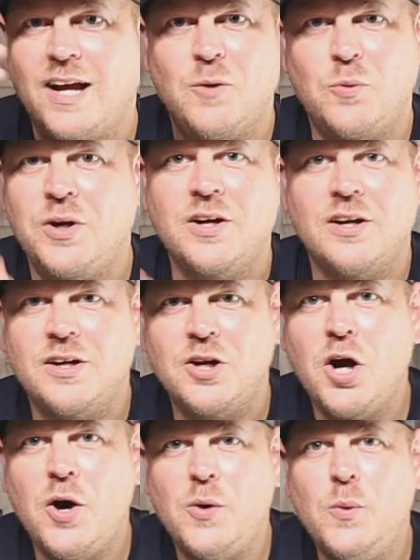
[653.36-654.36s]
And we're gonna
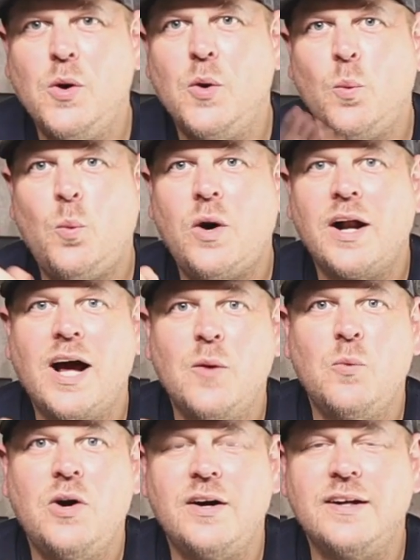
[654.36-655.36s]
go
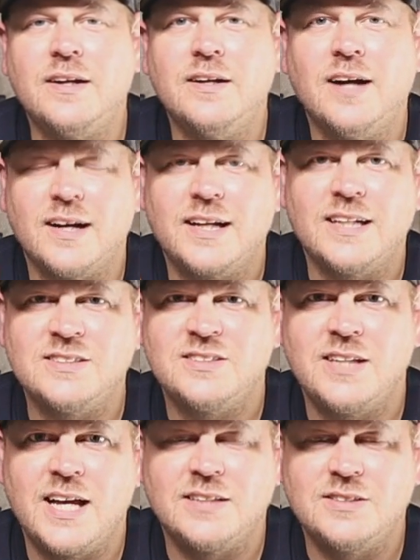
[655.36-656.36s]
one-on-one against
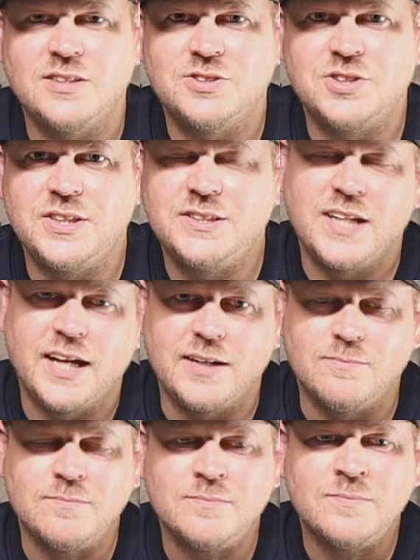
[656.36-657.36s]
the SSG10
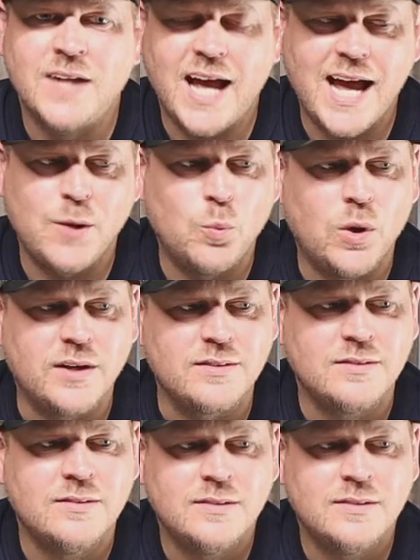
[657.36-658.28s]
A1.